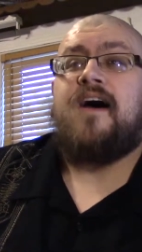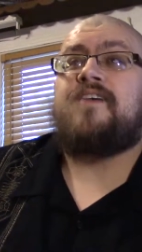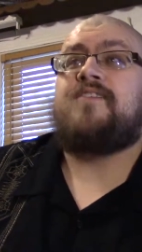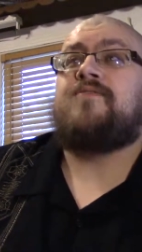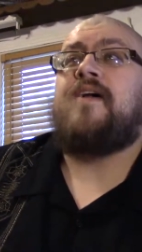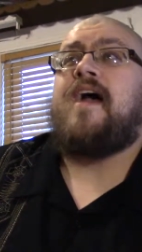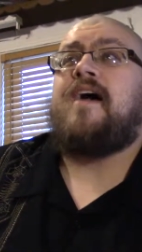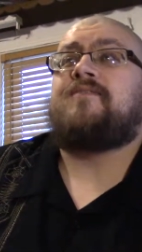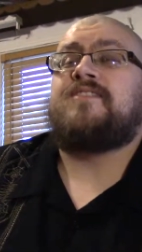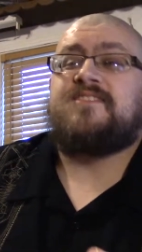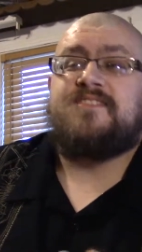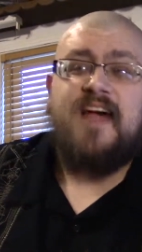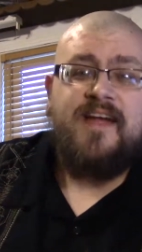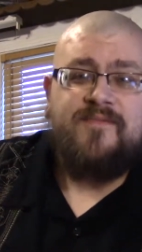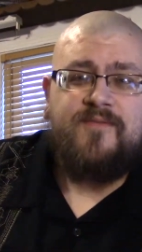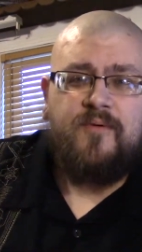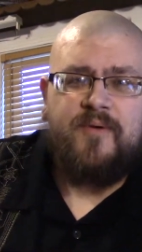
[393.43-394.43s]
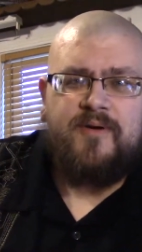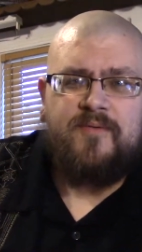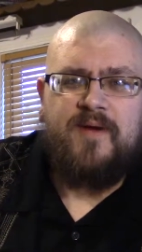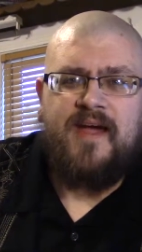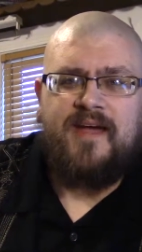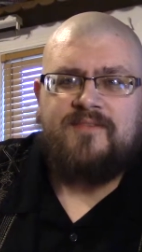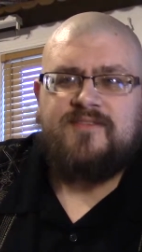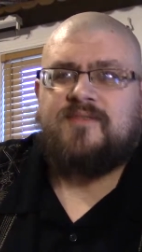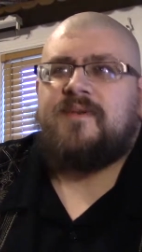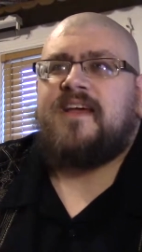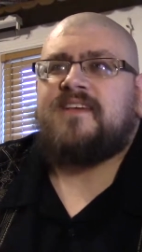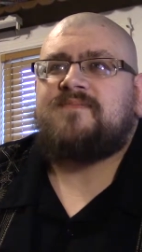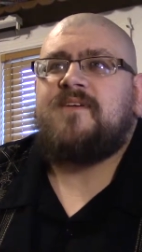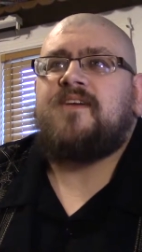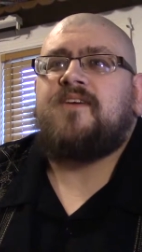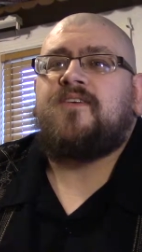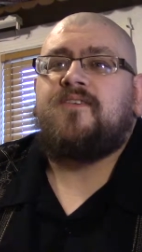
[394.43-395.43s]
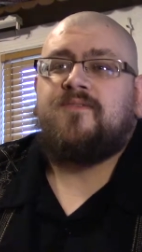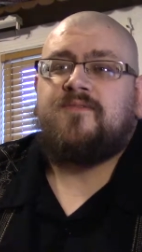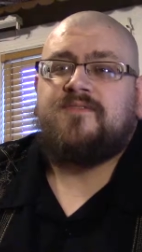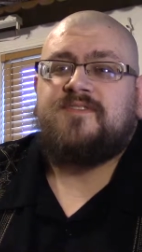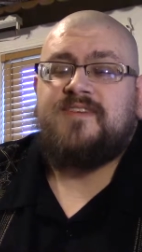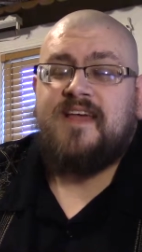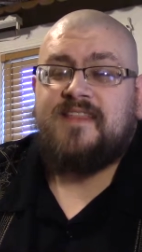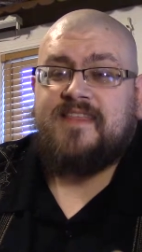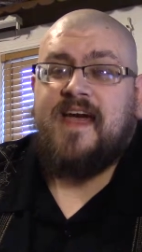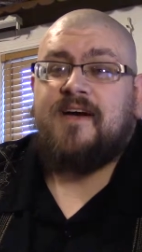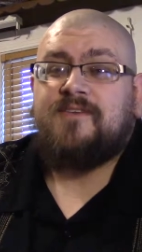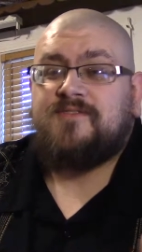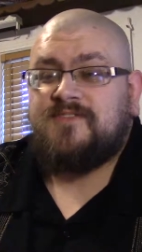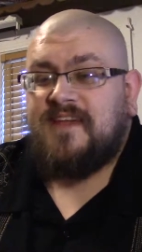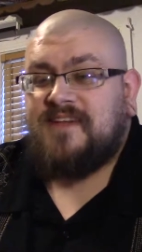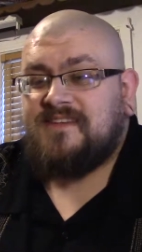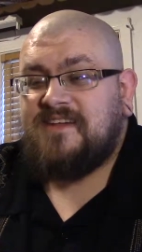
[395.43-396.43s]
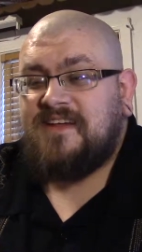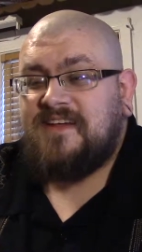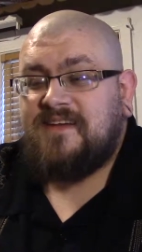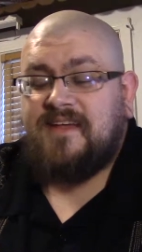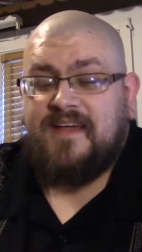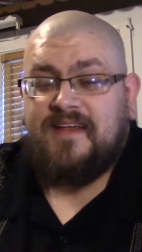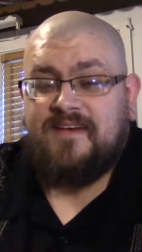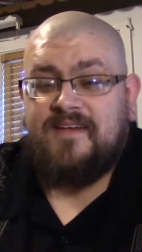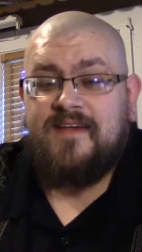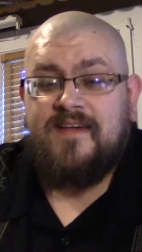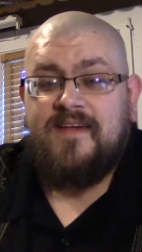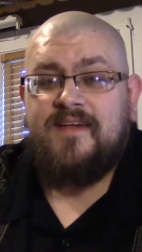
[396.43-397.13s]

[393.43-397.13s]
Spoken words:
you have to sign for when it arrives. Someone has to be here who's at the house who's 18, and